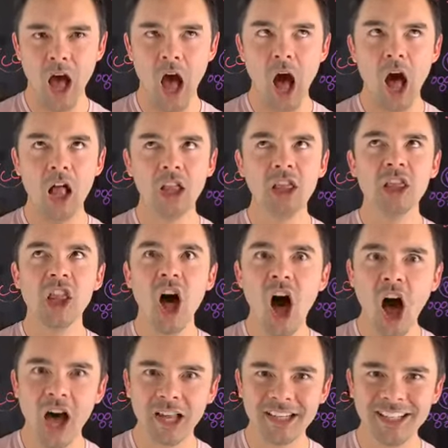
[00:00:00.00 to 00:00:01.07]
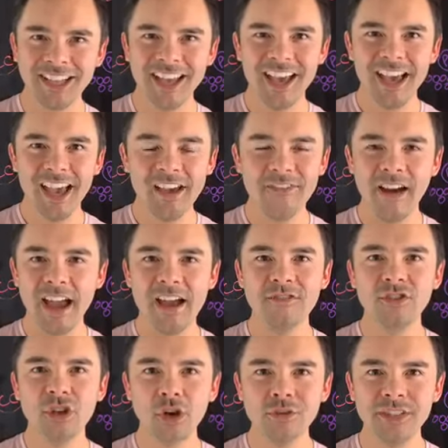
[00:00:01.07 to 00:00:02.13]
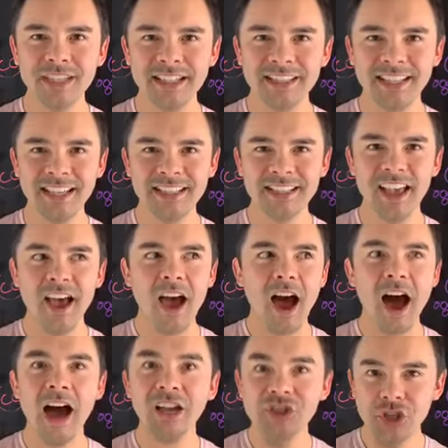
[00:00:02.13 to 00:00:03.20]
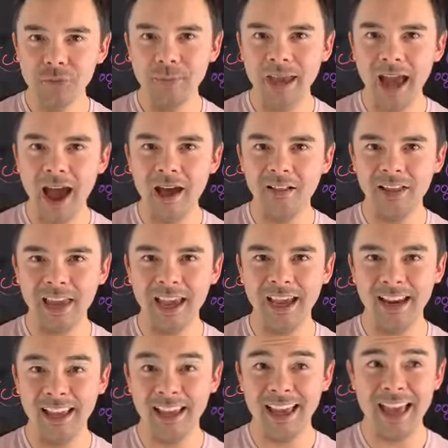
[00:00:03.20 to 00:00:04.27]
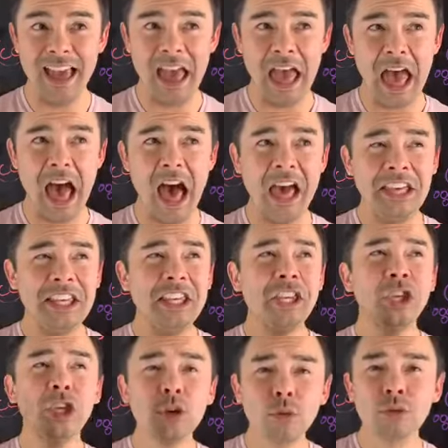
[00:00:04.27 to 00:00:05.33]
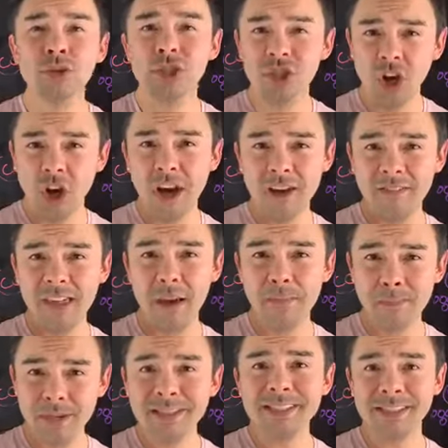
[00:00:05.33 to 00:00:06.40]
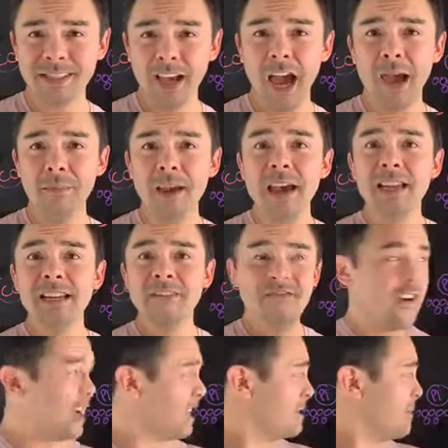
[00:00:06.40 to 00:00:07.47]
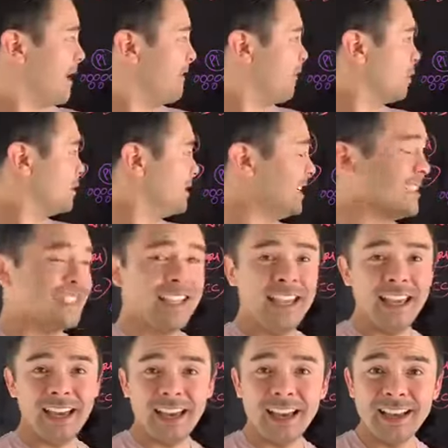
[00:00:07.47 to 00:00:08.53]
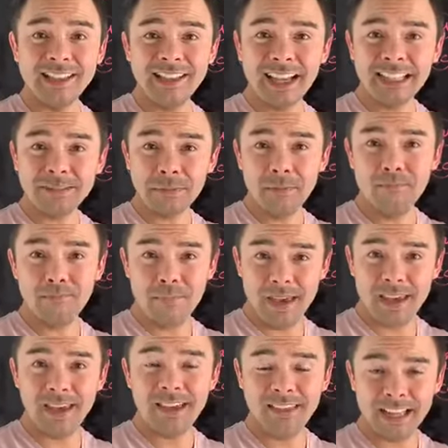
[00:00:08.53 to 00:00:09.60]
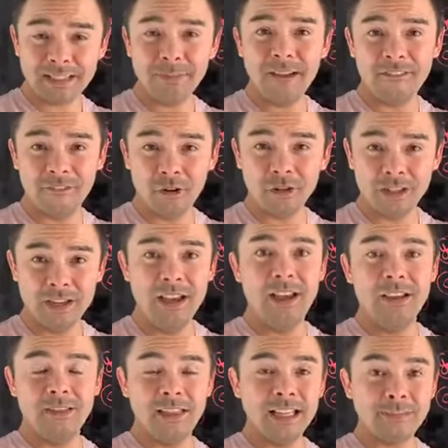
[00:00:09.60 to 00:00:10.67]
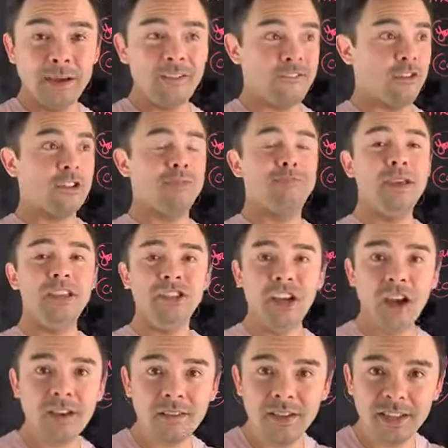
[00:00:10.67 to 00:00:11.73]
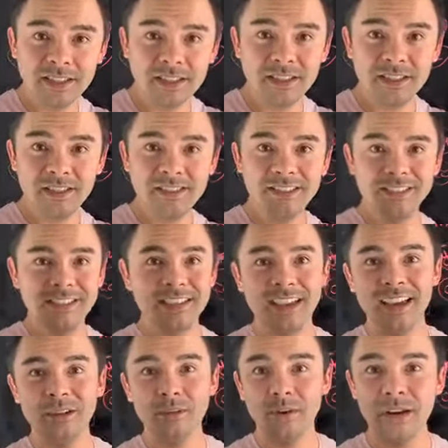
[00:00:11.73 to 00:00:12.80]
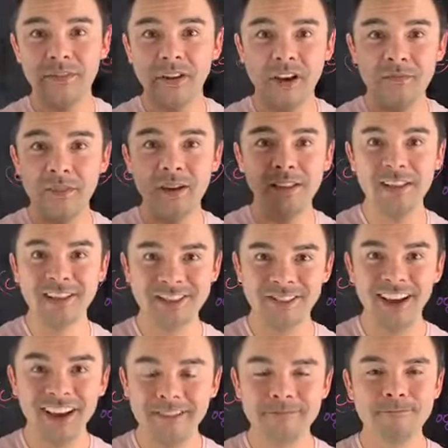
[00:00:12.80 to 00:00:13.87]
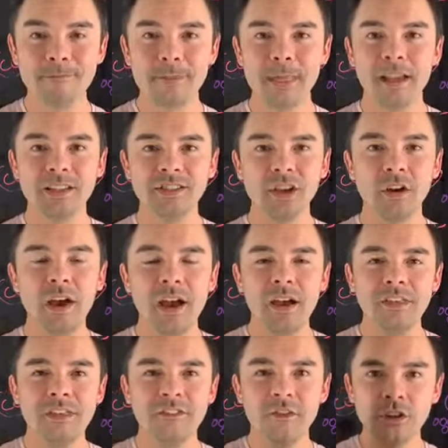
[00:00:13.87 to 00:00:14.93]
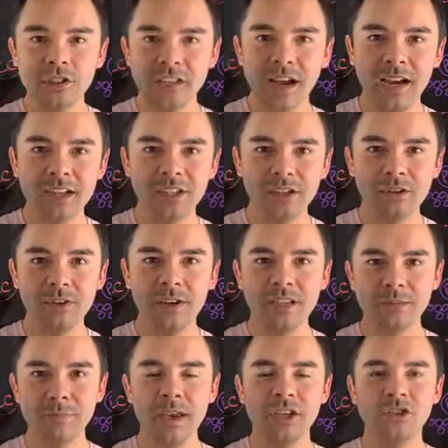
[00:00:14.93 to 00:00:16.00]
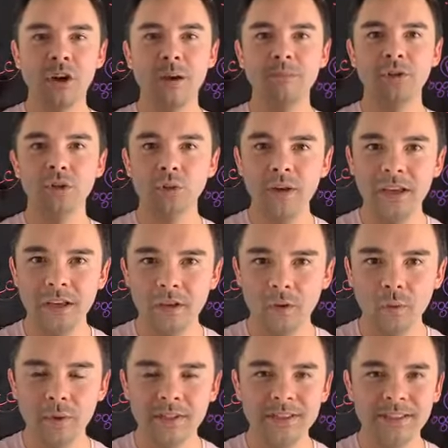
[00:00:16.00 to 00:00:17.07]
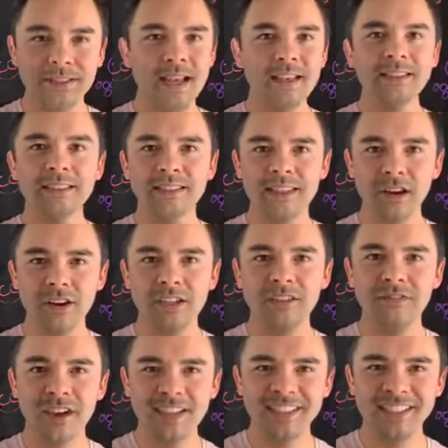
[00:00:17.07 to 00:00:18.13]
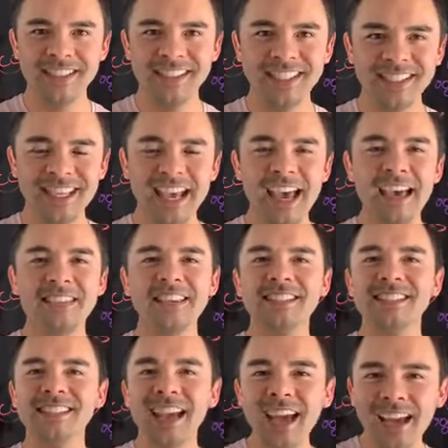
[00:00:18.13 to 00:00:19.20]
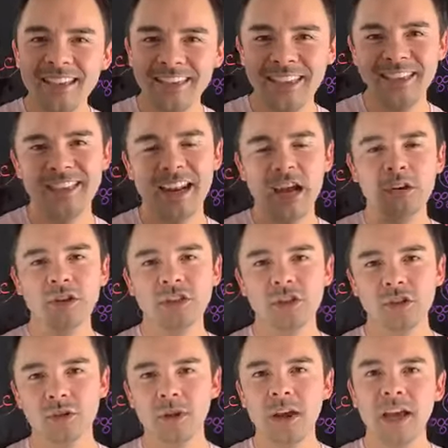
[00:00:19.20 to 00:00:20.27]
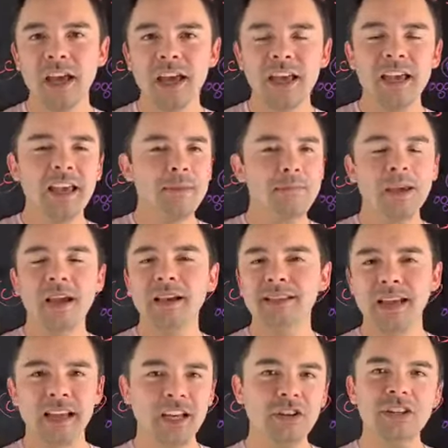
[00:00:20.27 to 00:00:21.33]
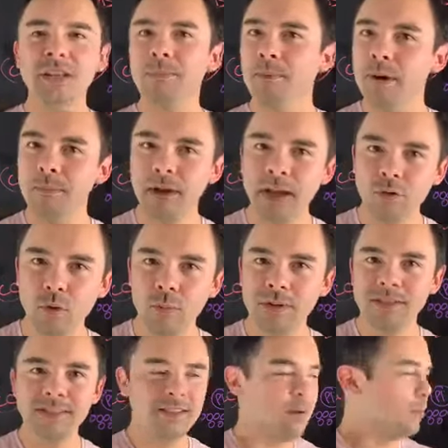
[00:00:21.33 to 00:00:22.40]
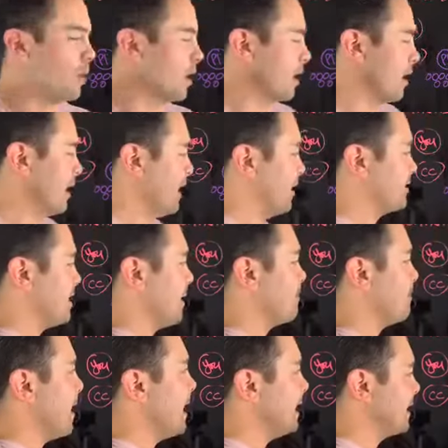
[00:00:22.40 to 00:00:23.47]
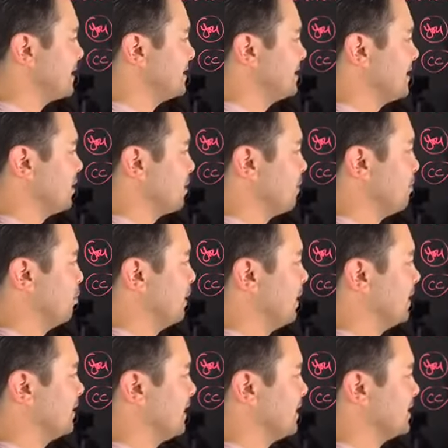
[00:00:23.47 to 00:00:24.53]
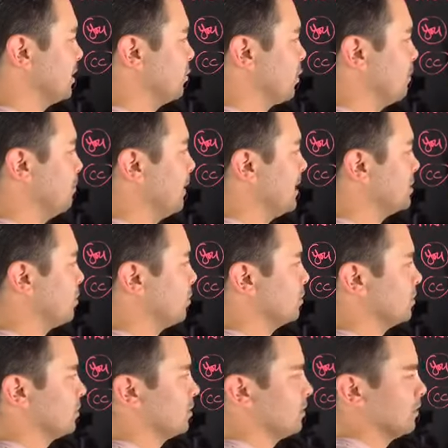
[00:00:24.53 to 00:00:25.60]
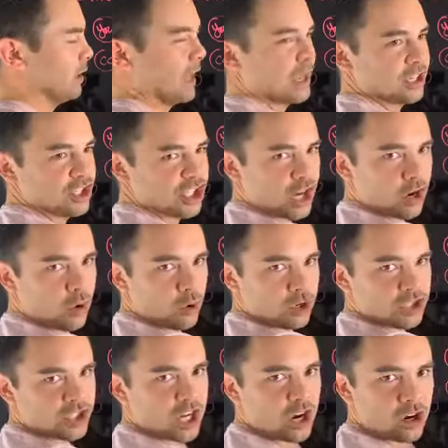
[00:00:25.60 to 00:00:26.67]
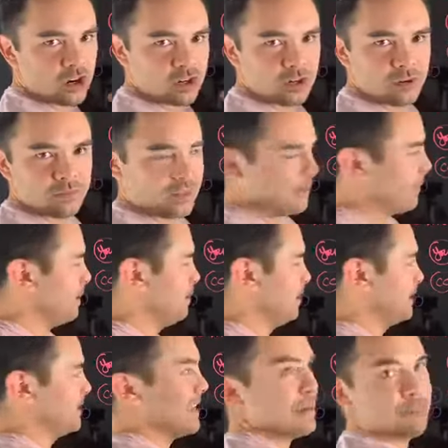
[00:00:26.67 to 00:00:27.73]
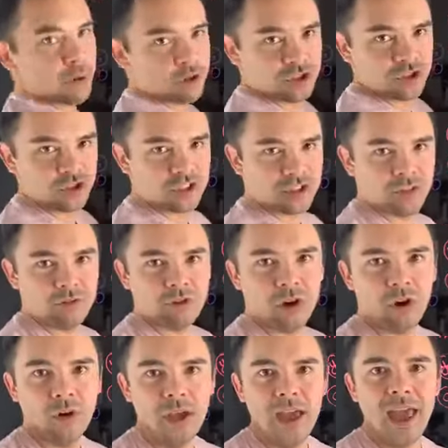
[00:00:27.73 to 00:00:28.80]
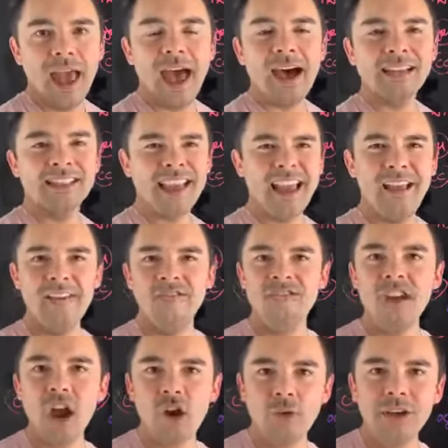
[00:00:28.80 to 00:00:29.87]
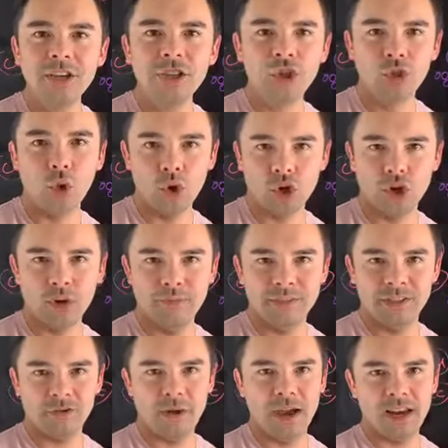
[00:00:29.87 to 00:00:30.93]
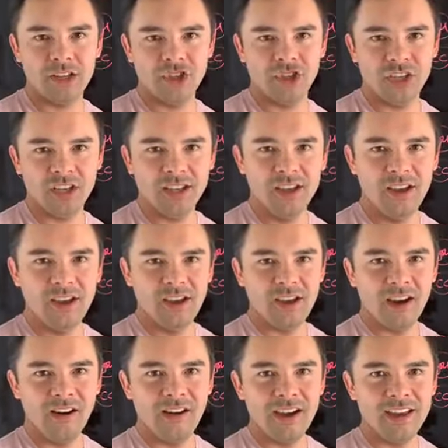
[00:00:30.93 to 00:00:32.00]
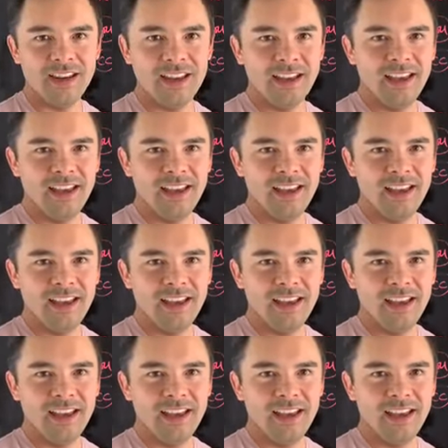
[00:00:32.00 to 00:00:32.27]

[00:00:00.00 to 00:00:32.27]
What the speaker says: A lot. If I have no CCs, I should be allocating a huge chunk of that business time to finding my first CC, because that's my first big checklist to get rid of off my list, right? So the first thing I do is make sure I'm doing what's necessary to find CCs. The second thing that I would do, because I need to put my enrollment somewhere, is I might consider putting things under a placeholder like a share or a sharer. That might be the same person, just so you know, as a very short-term strategy, all right?